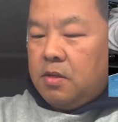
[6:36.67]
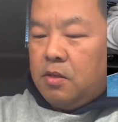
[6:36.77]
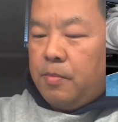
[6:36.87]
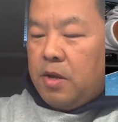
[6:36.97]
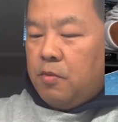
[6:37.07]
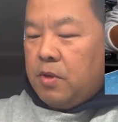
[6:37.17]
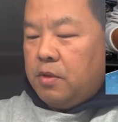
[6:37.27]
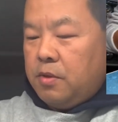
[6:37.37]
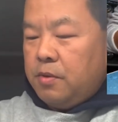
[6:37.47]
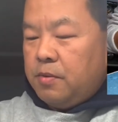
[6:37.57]
No matter what
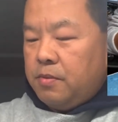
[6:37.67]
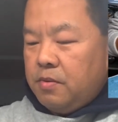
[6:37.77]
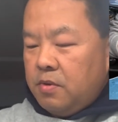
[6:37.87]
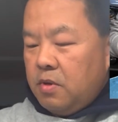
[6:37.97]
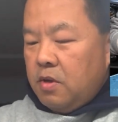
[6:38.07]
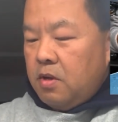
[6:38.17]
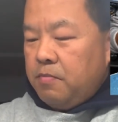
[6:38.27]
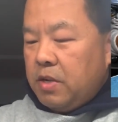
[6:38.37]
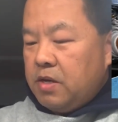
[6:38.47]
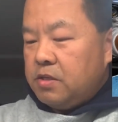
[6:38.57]
you do,
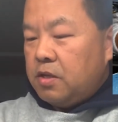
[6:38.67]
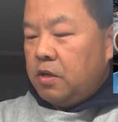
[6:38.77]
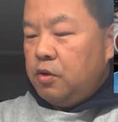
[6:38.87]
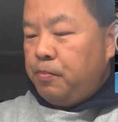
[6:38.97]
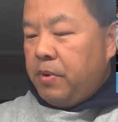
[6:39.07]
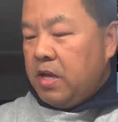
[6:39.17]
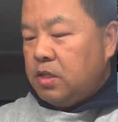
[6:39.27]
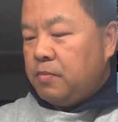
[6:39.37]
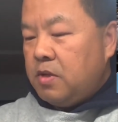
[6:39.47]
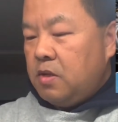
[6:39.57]
because of the loop
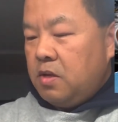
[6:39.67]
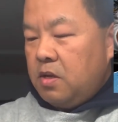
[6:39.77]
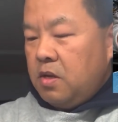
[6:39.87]
placement,